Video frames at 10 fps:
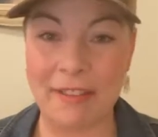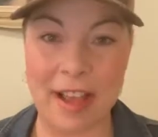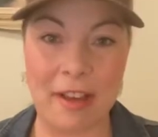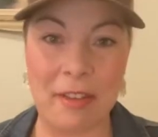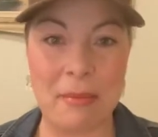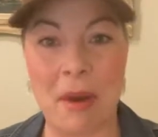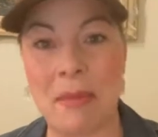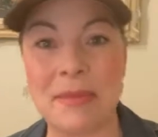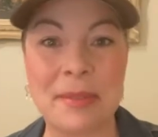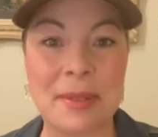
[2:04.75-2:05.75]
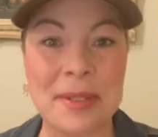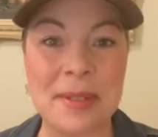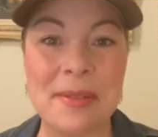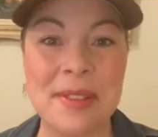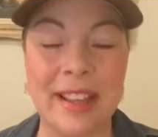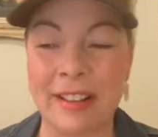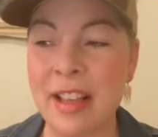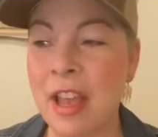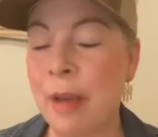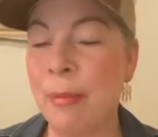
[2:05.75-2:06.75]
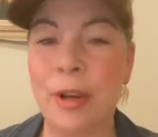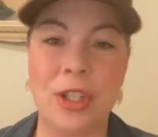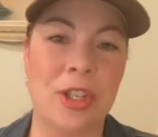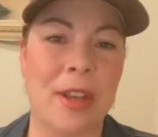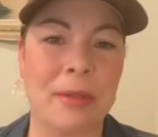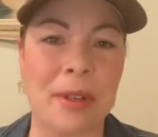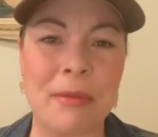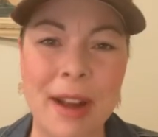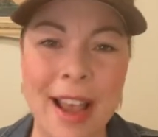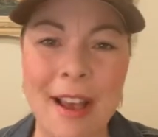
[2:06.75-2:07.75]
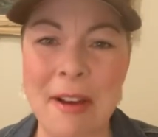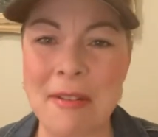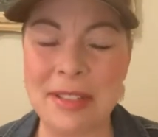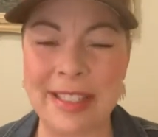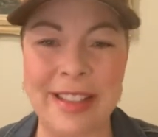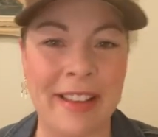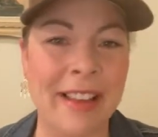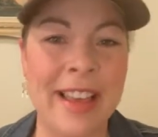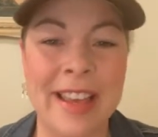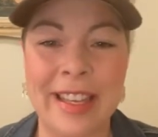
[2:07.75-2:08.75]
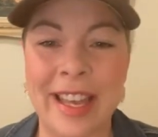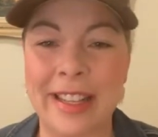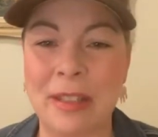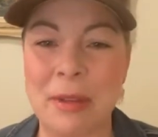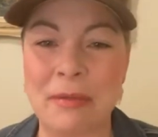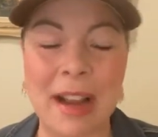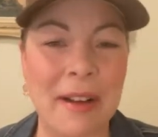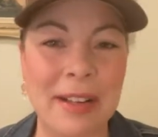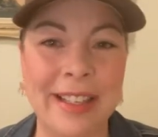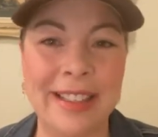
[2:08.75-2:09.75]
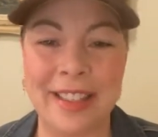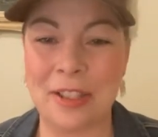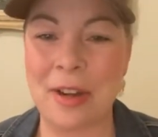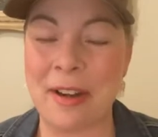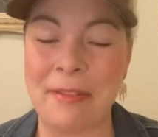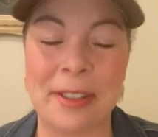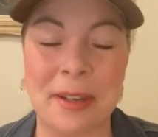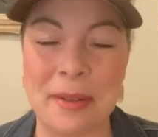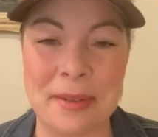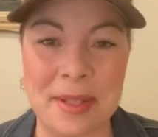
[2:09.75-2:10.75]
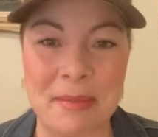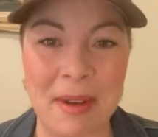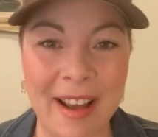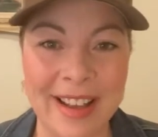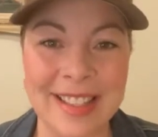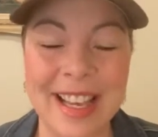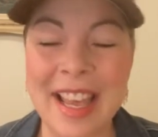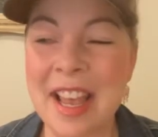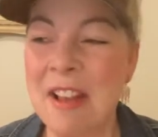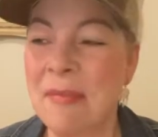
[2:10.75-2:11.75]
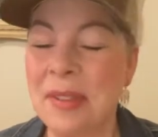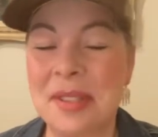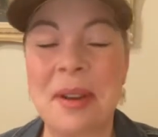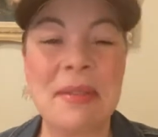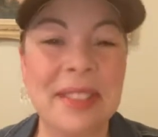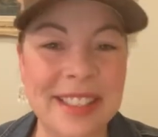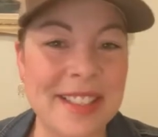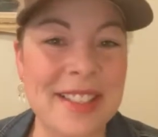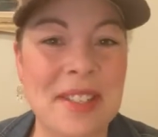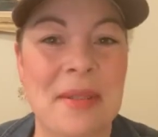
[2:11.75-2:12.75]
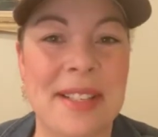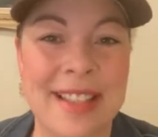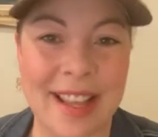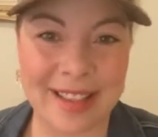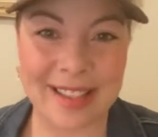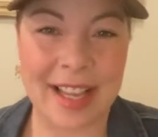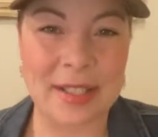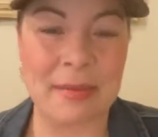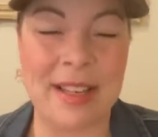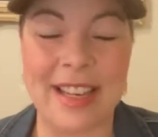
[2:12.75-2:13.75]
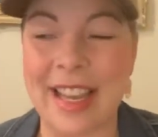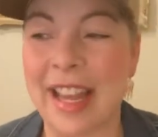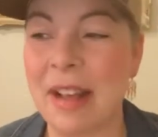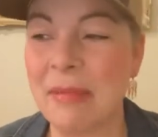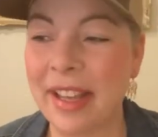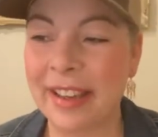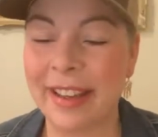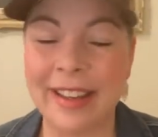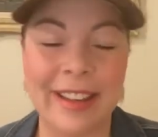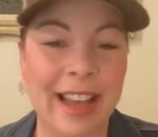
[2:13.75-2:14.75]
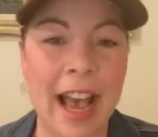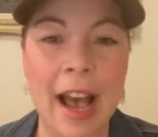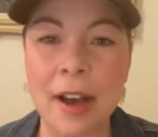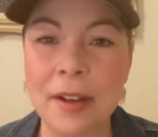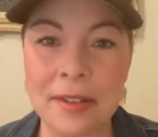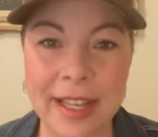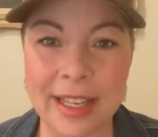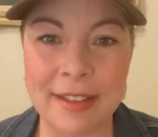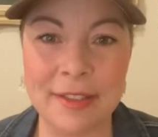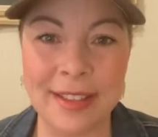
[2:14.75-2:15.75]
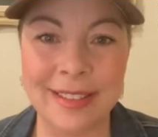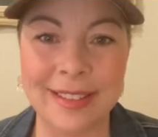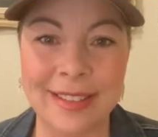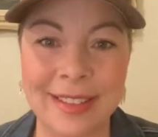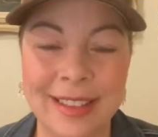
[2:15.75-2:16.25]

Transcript: of how the moms will do. They'll push each other around and they'll, get a little bit rowdy and they'll try to figure out who's the boss. So I really just noticed that this last week and I'm like, how do they even